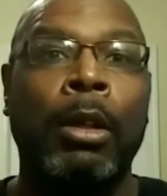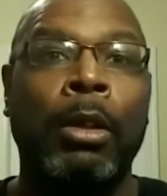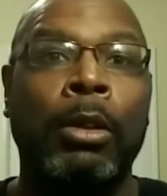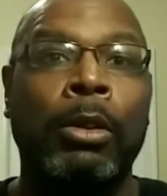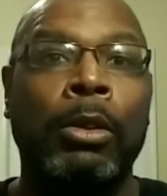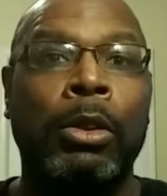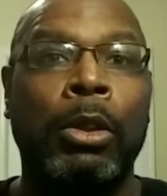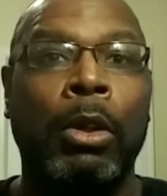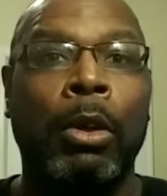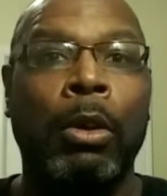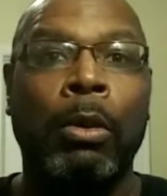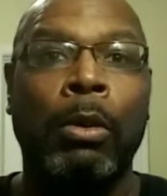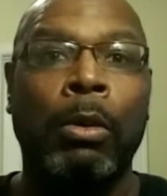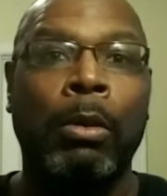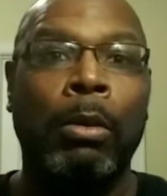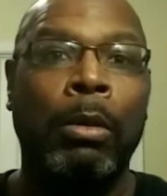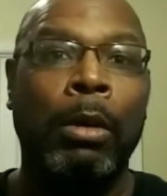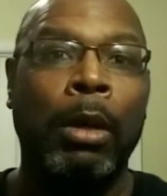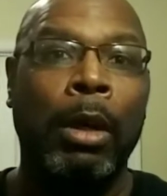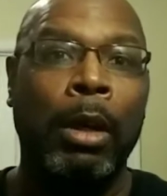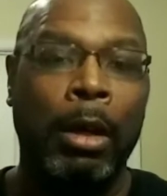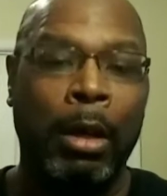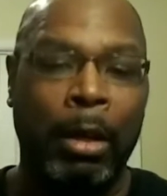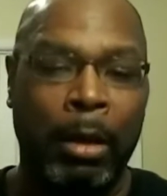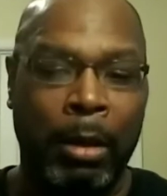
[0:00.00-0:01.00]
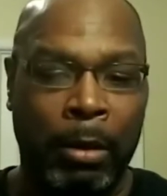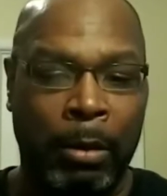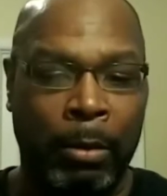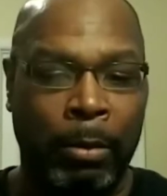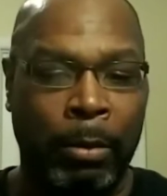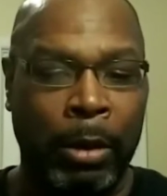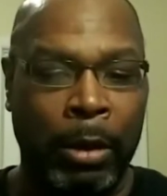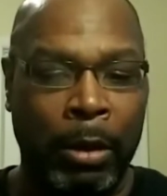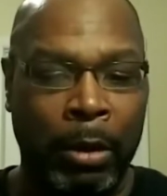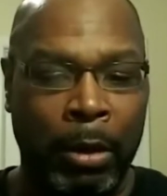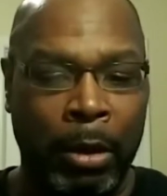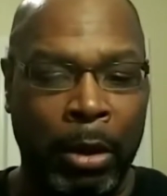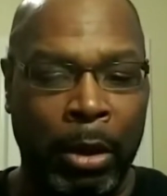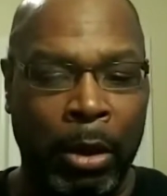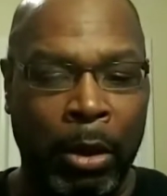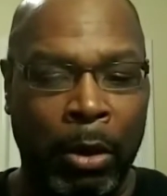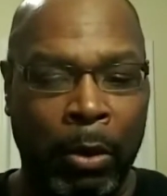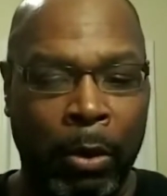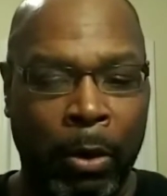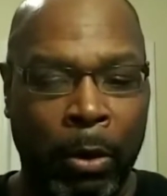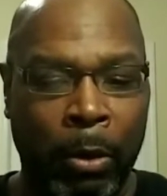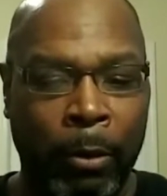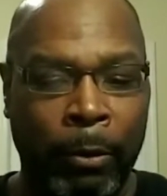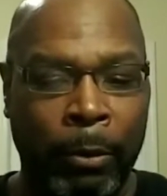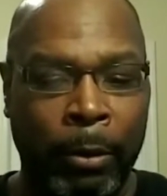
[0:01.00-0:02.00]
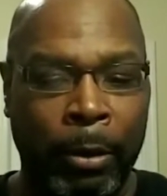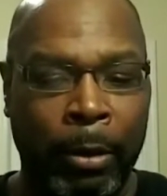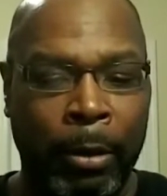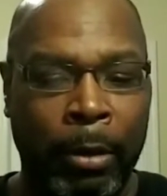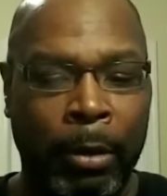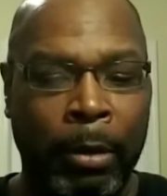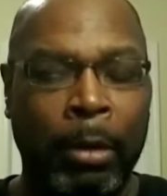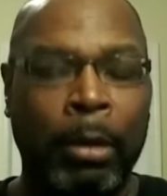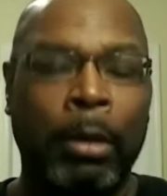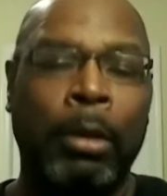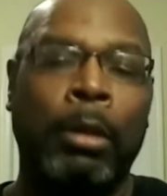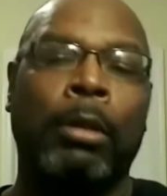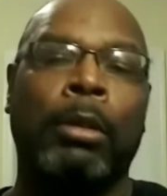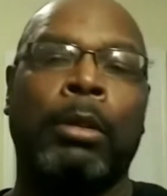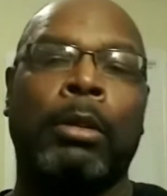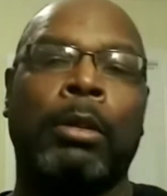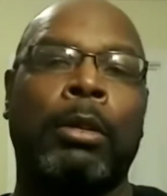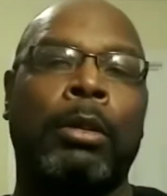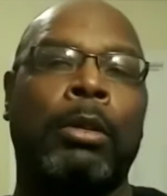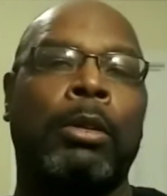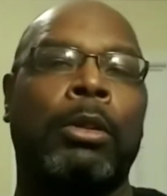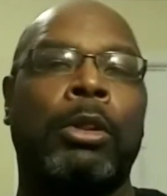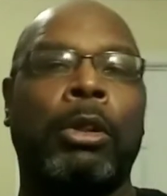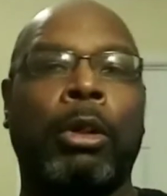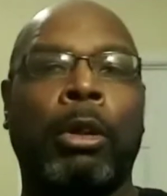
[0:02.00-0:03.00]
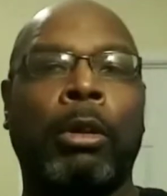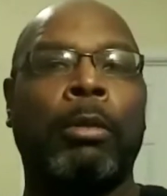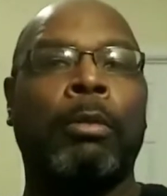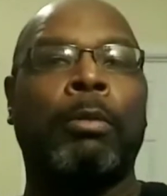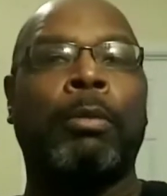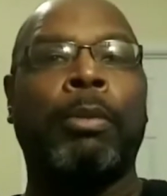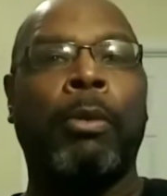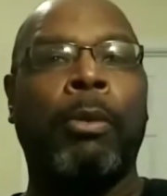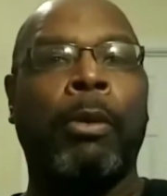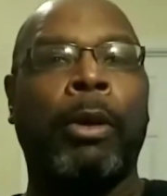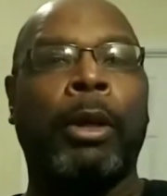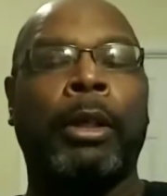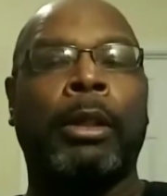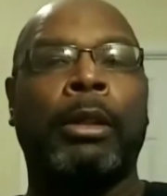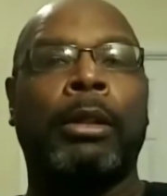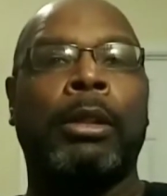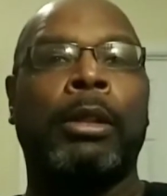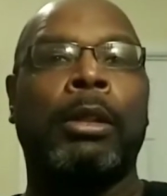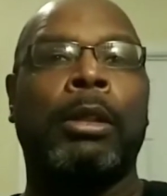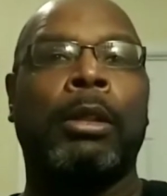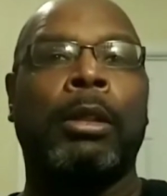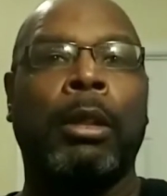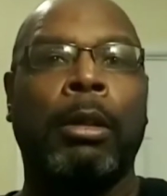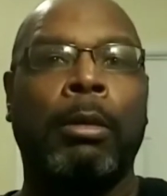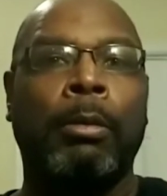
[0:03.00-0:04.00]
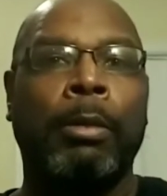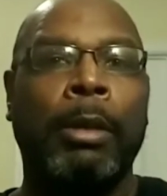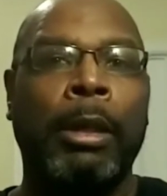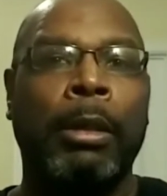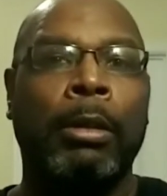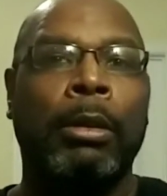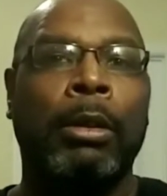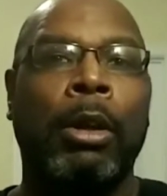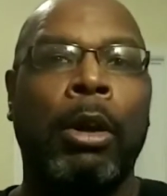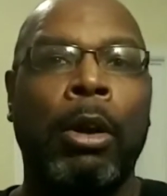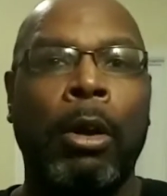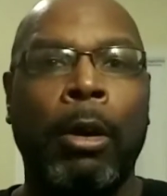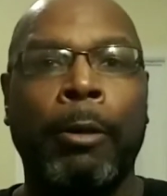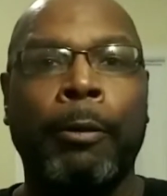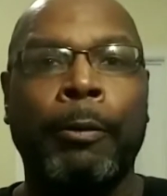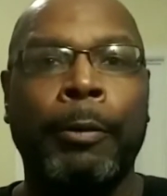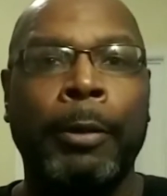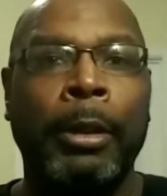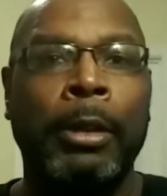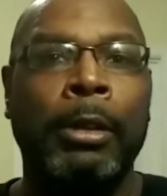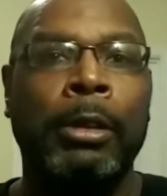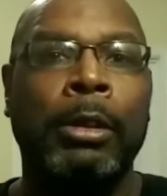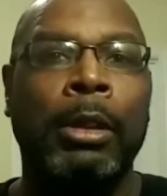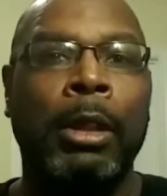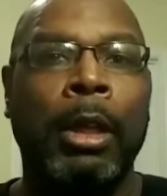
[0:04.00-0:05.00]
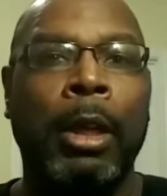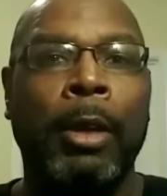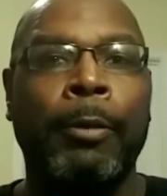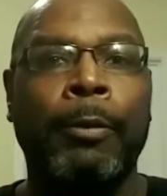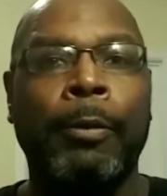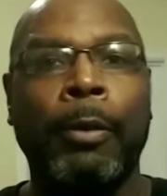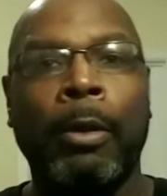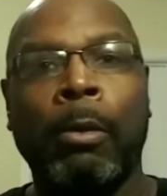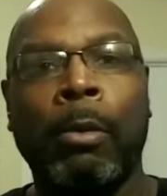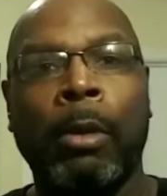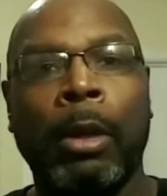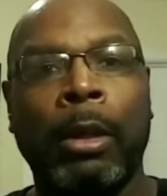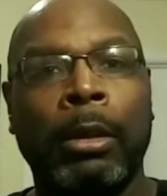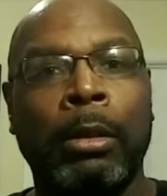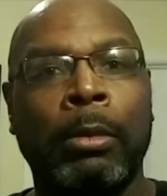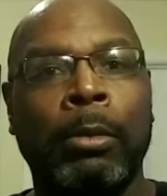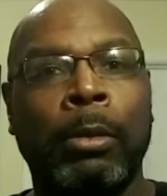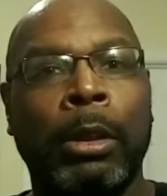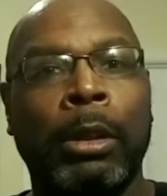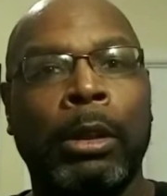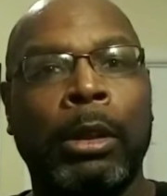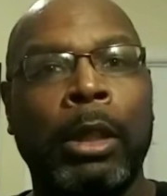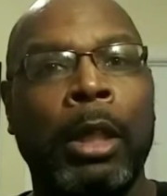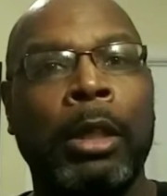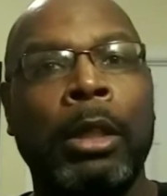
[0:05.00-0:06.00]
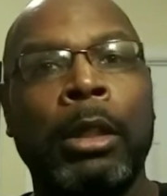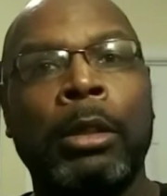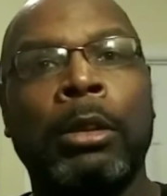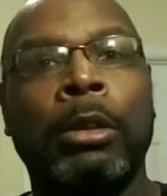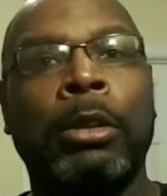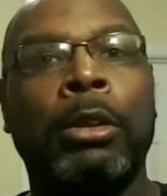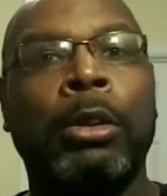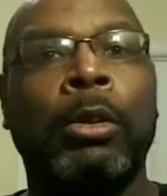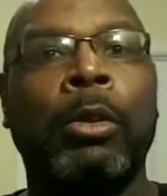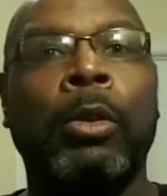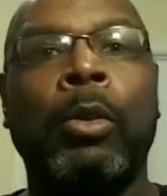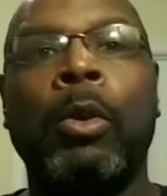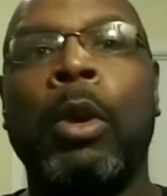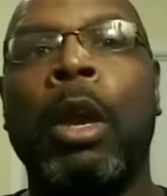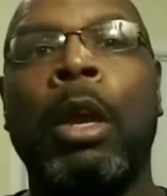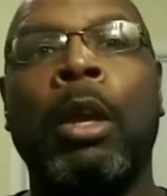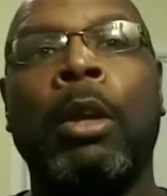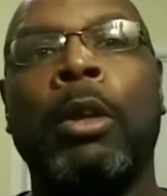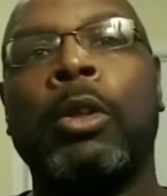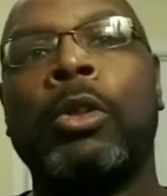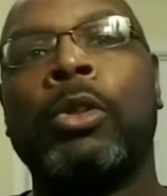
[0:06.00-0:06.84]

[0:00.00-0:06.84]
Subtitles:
So we're going to go over certain points about the offense that I feel what they need to do,